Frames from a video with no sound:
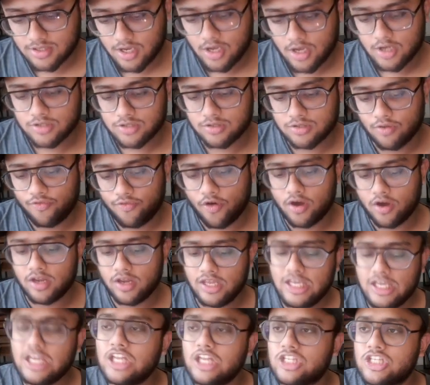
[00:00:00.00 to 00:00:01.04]
So for
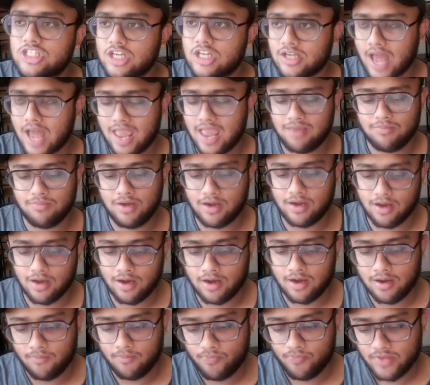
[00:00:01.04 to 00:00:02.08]
each time
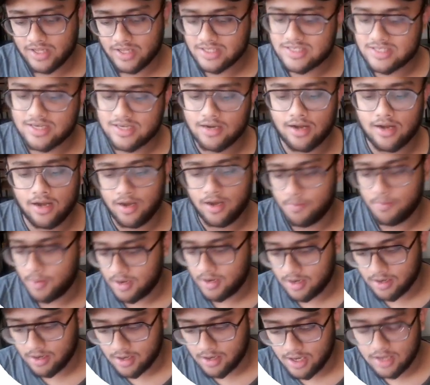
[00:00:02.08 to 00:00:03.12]
instant
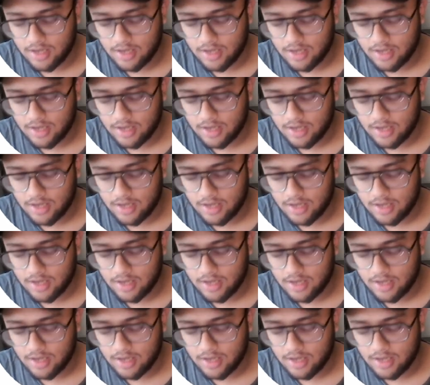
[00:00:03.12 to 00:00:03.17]
independently,